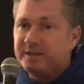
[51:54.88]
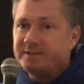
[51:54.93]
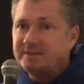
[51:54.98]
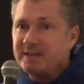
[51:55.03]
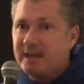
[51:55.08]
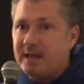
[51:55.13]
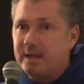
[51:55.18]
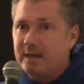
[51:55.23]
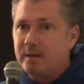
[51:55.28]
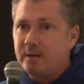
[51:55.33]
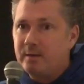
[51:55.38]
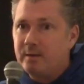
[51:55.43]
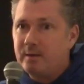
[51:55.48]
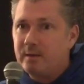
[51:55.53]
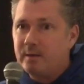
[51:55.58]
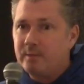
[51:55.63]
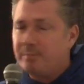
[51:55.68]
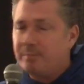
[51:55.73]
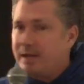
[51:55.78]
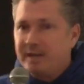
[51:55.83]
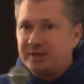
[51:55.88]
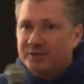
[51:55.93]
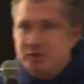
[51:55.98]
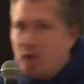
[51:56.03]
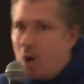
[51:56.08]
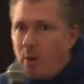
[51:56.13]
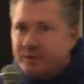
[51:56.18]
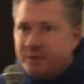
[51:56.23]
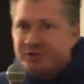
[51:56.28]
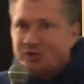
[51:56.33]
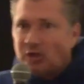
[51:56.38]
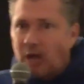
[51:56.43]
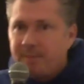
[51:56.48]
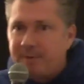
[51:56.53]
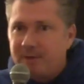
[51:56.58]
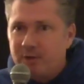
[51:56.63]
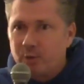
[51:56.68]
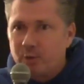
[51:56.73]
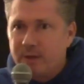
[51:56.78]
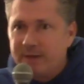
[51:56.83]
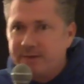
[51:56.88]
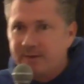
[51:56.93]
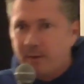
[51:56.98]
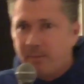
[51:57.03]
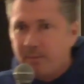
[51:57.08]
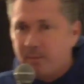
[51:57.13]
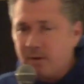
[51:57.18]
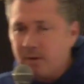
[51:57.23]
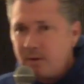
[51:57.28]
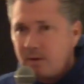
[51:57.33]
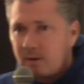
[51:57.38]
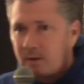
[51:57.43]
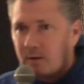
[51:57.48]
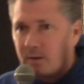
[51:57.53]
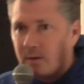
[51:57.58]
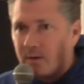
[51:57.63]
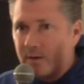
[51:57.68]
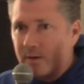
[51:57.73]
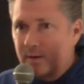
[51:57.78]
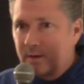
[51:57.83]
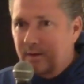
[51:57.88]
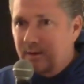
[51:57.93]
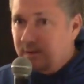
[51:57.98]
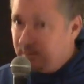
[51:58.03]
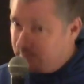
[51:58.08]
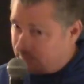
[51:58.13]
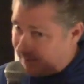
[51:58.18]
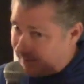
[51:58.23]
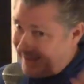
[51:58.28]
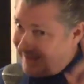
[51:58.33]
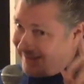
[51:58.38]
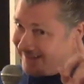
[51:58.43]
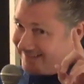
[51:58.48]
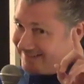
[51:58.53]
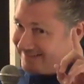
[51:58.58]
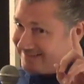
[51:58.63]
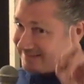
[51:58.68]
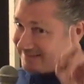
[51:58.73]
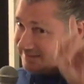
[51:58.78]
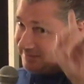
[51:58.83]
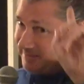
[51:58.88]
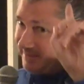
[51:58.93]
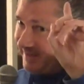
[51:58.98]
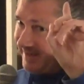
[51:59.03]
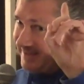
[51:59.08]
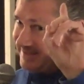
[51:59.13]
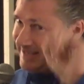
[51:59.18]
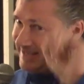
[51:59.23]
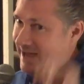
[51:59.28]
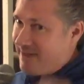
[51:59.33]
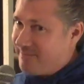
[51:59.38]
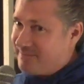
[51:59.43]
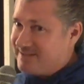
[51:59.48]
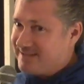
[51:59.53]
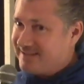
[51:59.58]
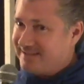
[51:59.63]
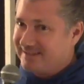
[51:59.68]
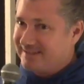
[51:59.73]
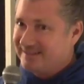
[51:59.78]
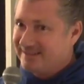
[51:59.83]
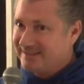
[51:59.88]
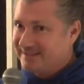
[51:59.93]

no one can see? Because no one's stopping to read them. Well, except